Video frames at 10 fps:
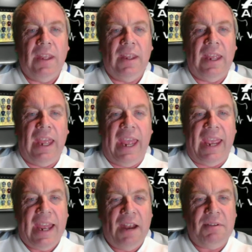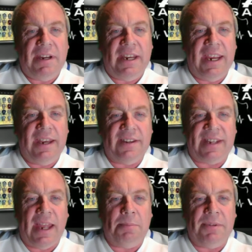Harry Kane as
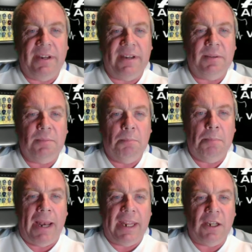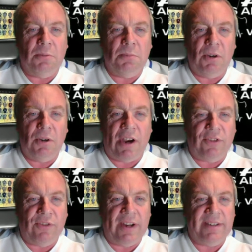captain, Bellingham,
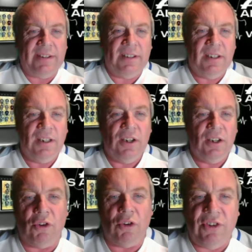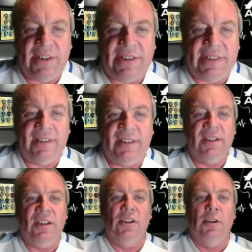Rashford, Rodgers,
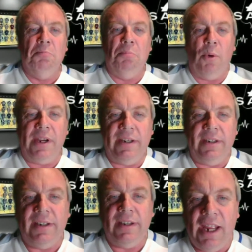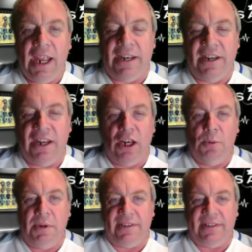Bowen, and
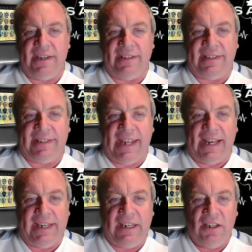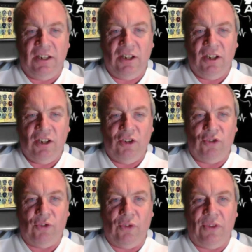Lewis-Skelly.
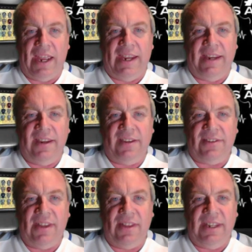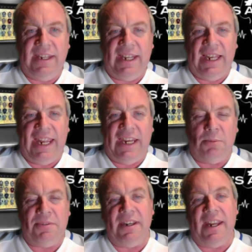So that is the
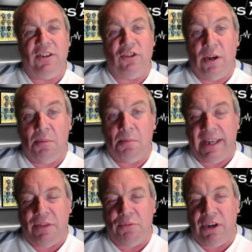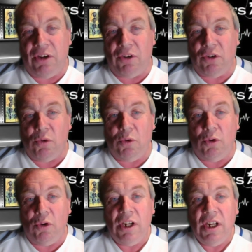lineup tonight. So I'm gathering they're going to
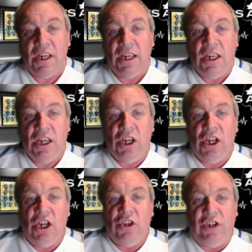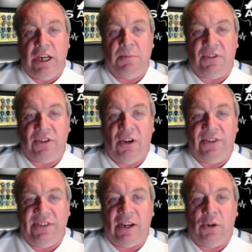go James,
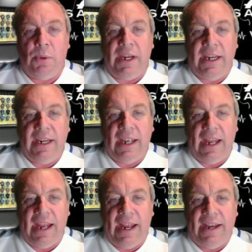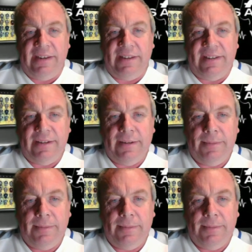Konsa, Gui, and